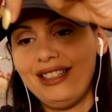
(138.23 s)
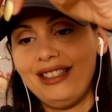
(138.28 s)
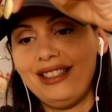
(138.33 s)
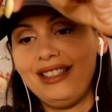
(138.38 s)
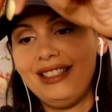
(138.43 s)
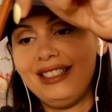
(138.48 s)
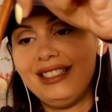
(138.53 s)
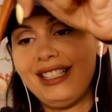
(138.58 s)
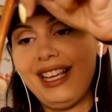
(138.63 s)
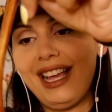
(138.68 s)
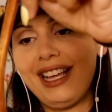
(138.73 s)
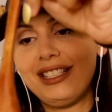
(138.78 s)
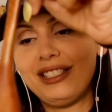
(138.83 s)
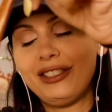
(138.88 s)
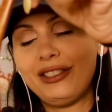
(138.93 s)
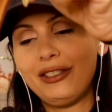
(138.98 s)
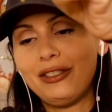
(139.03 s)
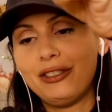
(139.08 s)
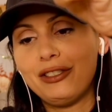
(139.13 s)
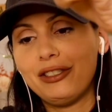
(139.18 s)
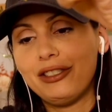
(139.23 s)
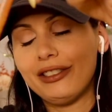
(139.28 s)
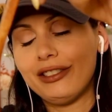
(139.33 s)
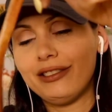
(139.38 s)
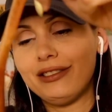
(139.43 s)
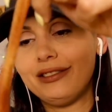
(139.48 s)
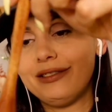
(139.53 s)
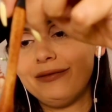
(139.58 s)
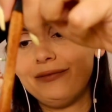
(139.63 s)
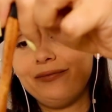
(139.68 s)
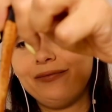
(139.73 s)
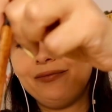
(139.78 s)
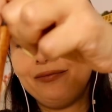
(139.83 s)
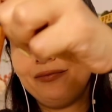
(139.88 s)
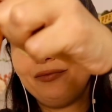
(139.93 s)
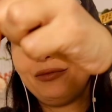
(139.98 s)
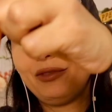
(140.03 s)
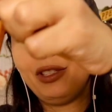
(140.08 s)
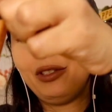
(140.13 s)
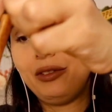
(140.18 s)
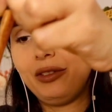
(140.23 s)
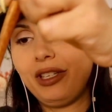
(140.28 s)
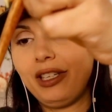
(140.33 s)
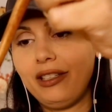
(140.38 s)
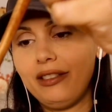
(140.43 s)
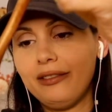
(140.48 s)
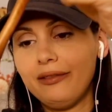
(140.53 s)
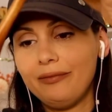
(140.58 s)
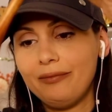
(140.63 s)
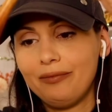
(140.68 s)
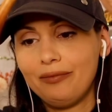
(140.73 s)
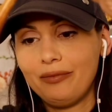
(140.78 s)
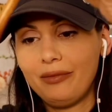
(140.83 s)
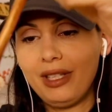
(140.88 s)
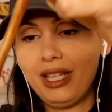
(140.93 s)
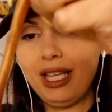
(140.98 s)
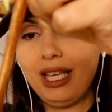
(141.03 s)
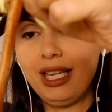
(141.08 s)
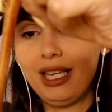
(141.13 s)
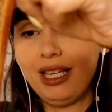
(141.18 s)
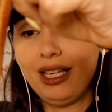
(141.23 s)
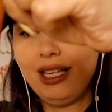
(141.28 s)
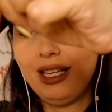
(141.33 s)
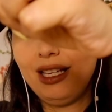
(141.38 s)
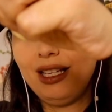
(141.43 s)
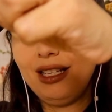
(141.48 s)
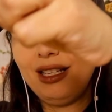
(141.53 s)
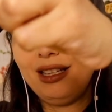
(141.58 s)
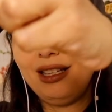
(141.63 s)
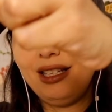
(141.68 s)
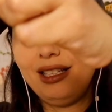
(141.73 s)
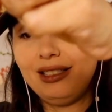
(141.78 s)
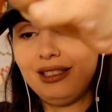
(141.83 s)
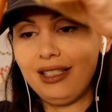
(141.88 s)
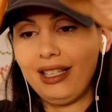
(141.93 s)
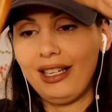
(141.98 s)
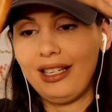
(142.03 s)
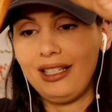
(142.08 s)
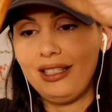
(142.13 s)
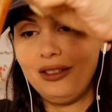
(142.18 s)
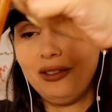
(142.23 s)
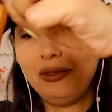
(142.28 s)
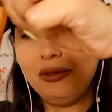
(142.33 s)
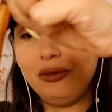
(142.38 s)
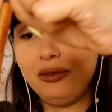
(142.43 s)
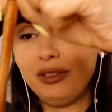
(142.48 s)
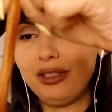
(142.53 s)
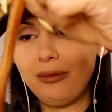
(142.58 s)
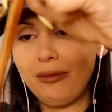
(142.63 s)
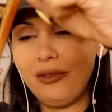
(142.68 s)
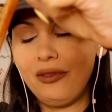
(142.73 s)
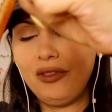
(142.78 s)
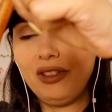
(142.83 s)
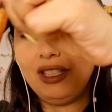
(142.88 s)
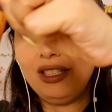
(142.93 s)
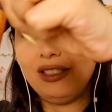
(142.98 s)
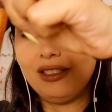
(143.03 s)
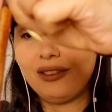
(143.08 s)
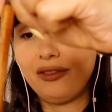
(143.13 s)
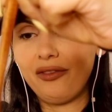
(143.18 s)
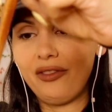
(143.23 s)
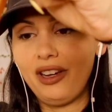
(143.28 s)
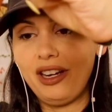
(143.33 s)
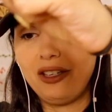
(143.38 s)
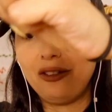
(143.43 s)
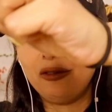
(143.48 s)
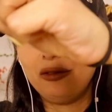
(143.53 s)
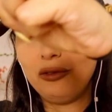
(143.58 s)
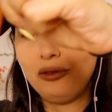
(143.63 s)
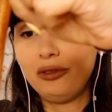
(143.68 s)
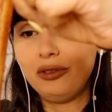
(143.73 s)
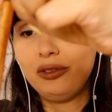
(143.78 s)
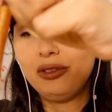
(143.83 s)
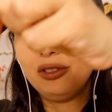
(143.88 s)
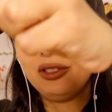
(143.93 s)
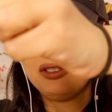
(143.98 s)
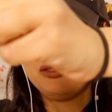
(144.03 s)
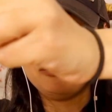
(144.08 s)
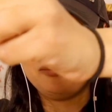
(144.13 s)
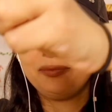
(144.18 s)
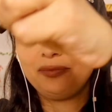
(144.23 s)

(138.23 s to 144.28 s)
Disaster. Okay, let's get into some of these fire noodles.